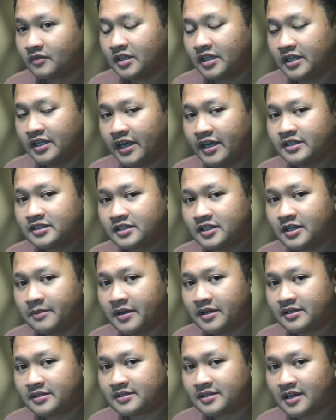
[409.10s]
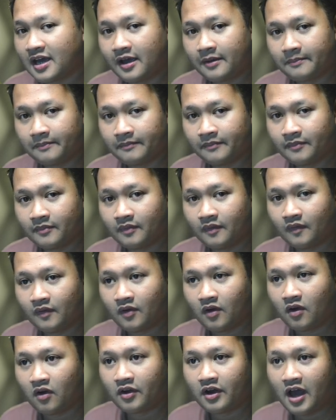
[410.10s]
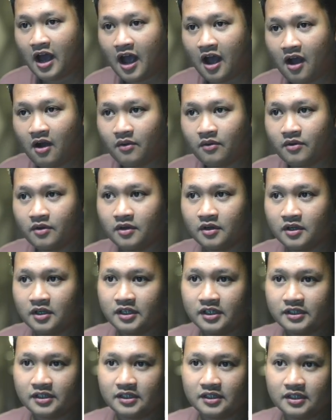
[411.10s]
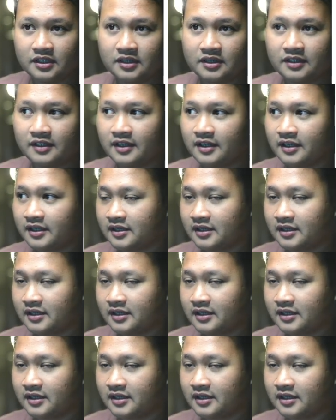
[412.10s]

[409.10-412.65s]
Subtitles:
estimated time on how the